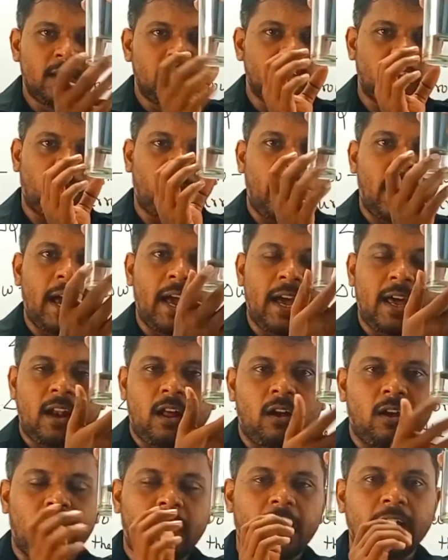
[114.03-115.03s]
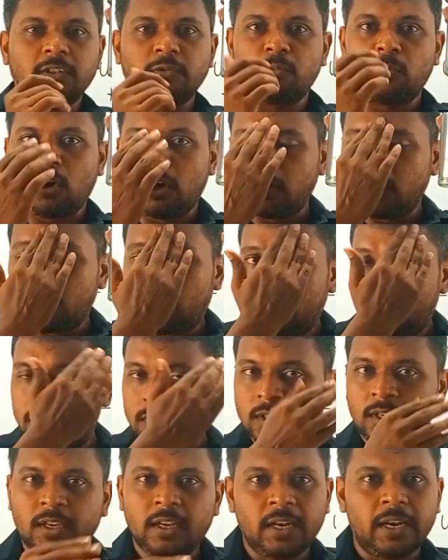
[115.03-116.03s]
some air or gas molecules.
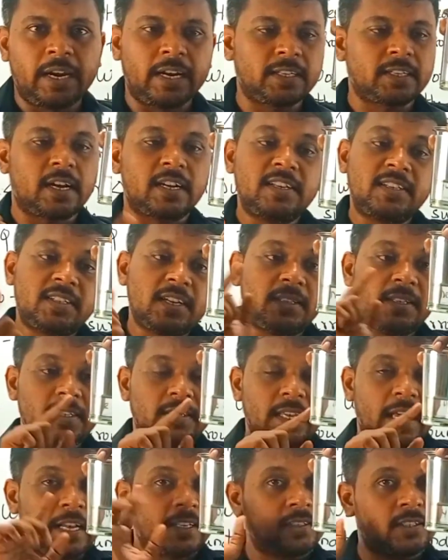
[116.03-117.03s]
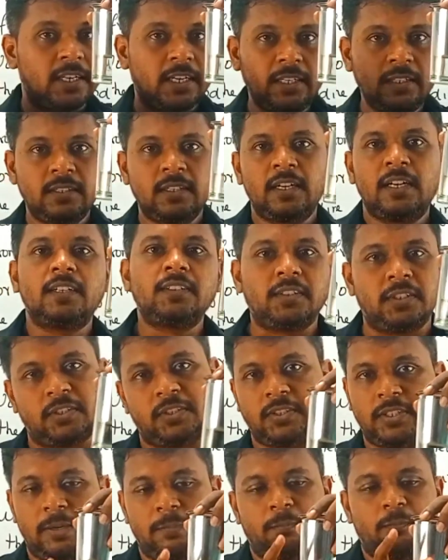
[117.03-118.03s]
Let us consider this as a
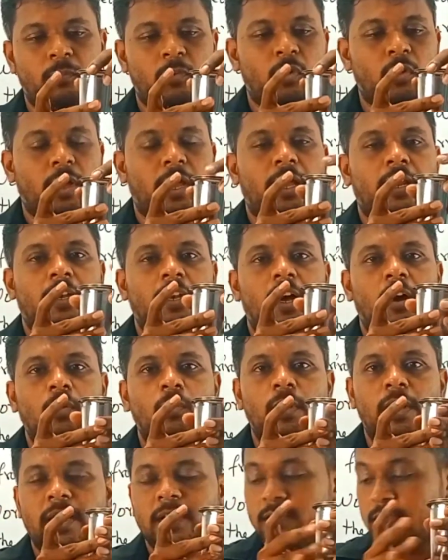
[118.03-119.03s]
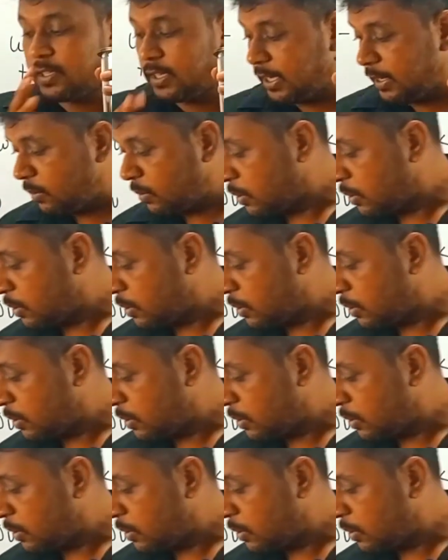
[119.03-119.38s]
system. Okay, now let us see